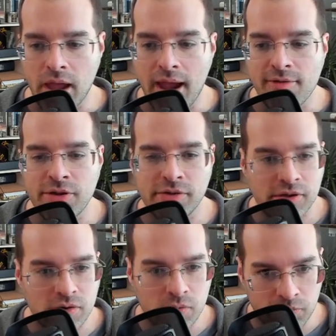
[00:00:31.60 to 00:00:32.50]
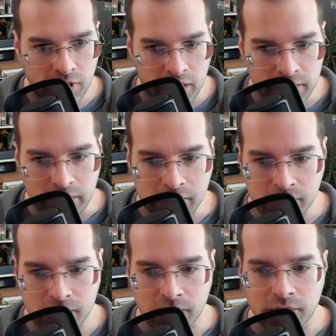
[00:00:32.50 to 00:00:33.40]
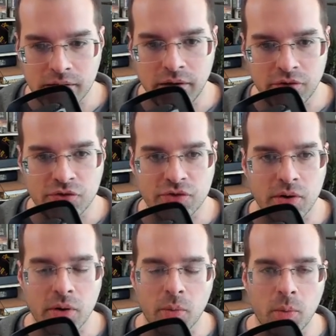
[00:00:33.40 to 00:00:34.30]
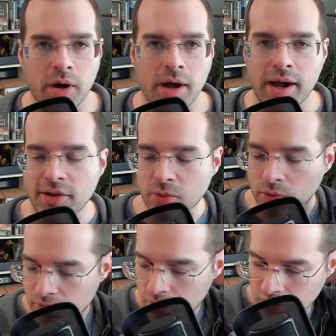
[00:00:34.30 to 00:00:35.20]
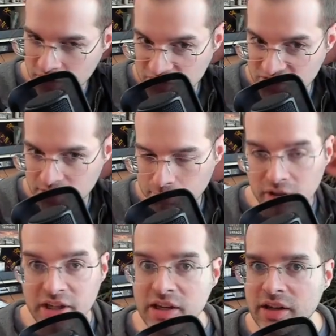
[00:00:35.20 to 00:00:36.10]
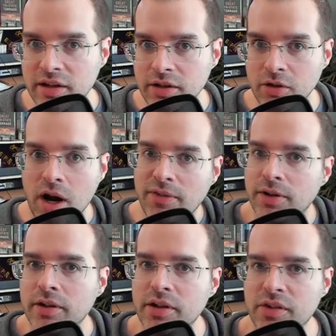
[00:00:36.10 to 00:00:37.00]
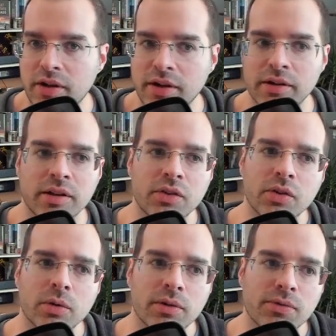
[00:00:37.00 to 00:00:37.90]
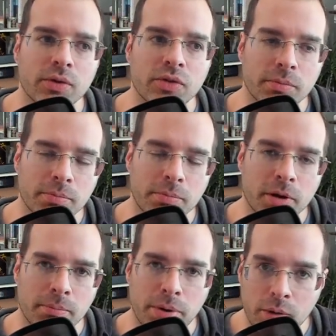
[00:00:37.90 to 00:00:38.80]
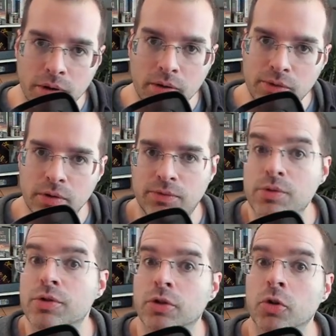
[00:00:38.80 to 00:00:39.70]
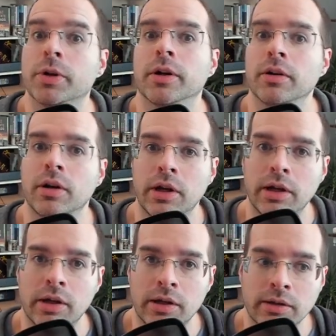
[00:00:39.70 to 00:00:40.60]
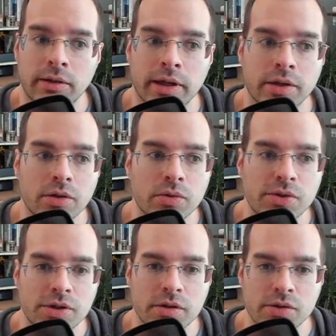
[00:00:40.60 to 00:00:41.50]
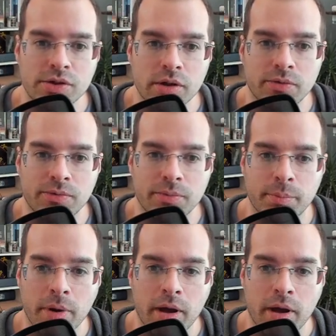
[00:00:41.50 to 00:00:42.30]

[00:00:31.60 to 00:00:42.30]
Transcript: everything that you've done here is what I sort of call assembly graphic design. And so if there's a component of your future career that you see yourself